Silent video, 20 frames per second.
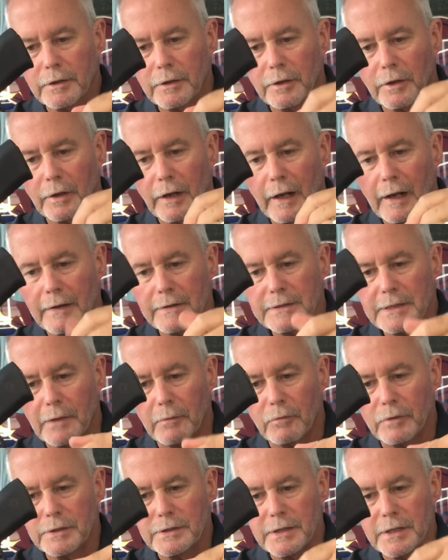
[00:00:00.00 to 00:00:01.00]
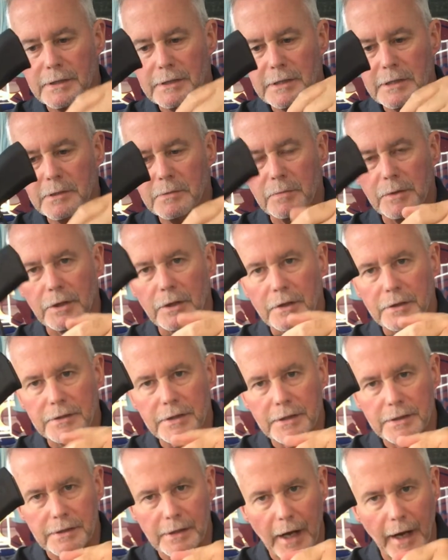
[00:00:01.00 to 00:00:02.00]
You're going to have some resistance
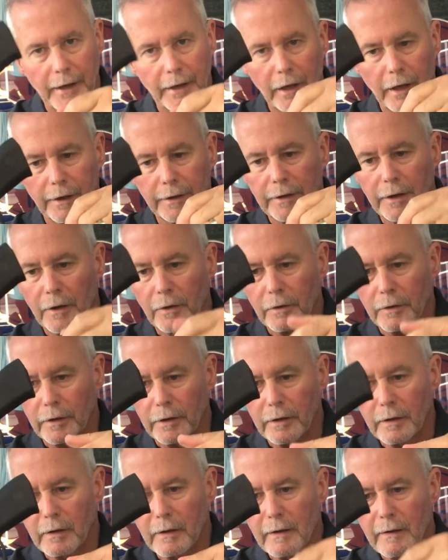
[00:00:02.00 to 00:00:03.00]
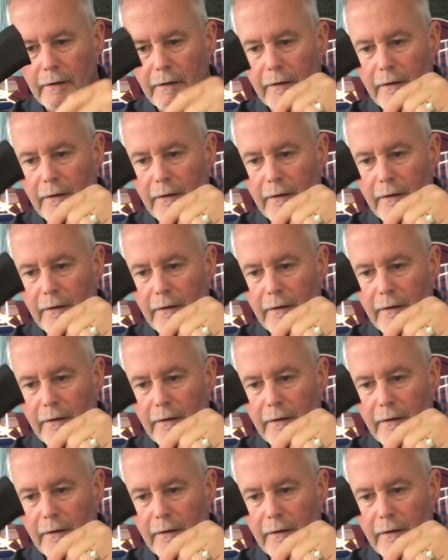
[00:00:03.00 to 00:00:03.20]
because it's nylon coated.